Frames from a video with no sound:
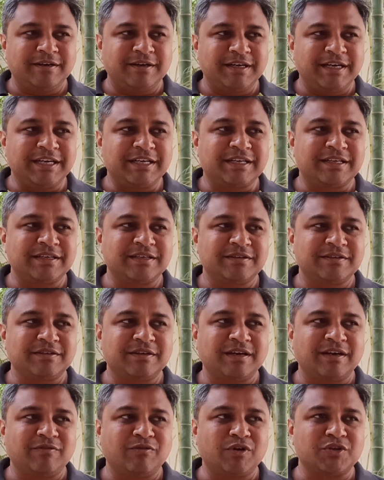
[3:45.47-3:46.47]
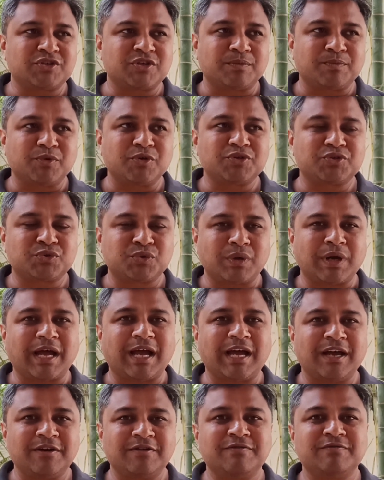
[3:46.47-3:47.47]
it was supposed to
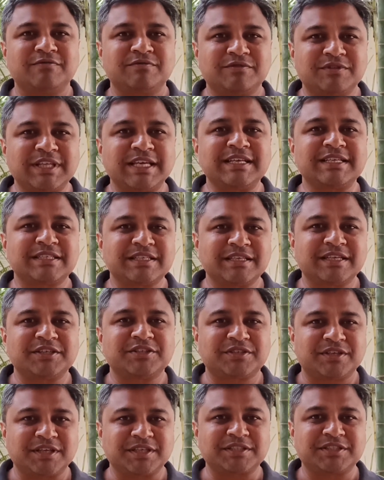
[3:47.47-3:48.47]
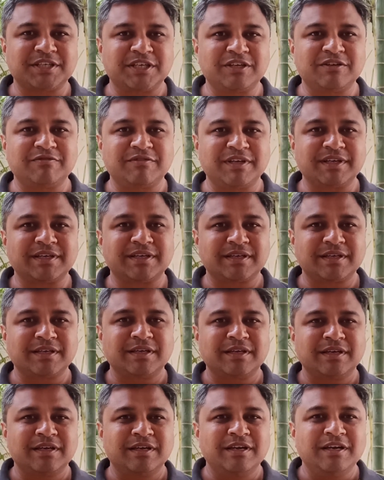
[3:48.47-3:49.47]
have things in a structured way,
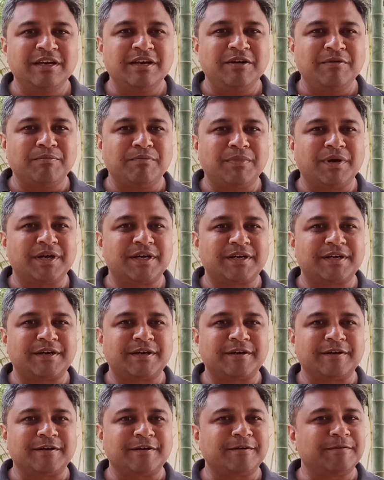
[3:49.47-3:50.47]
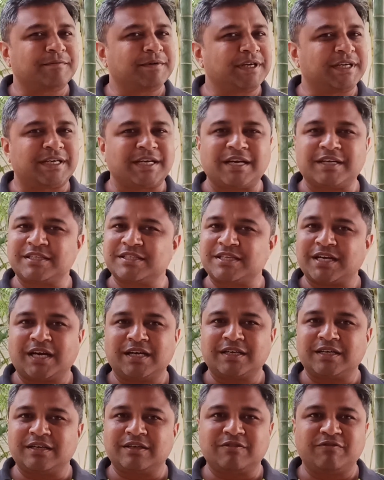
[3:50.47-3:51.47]
but it had
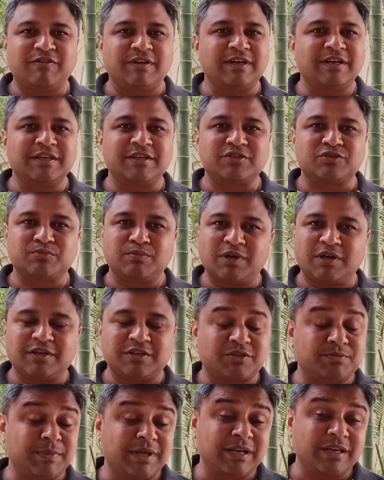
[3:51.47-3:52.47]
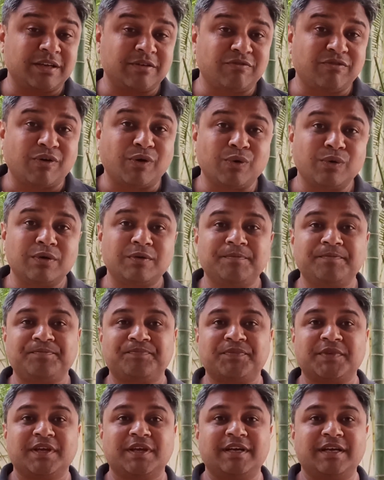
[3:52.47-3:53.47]
started smelling foul.
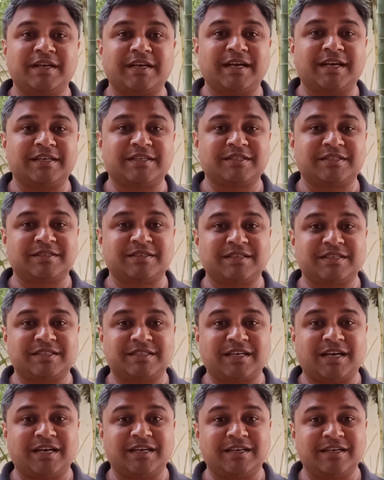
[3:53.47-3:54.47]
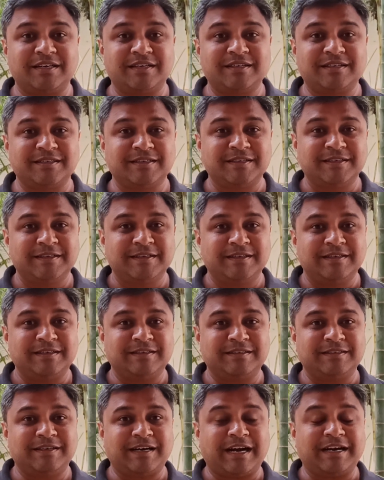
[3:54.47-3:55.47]
It had started
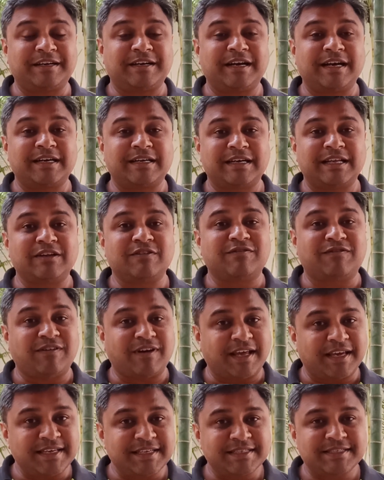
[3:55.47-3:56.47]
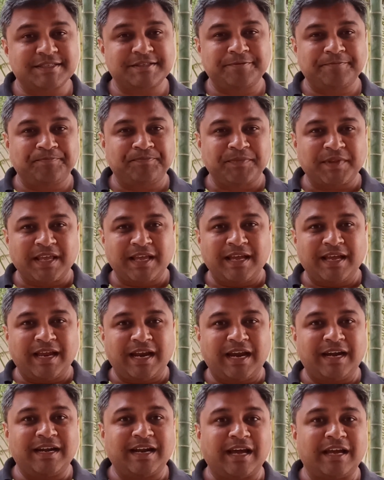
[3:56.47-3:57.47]
attracting flies,
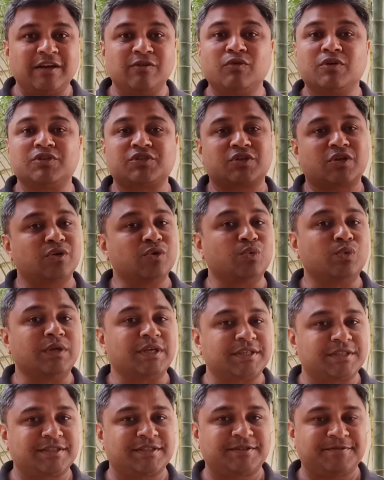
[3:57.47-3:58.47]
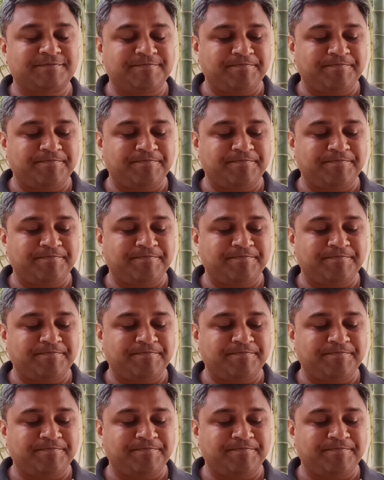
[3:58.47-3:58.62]
and I was clueless.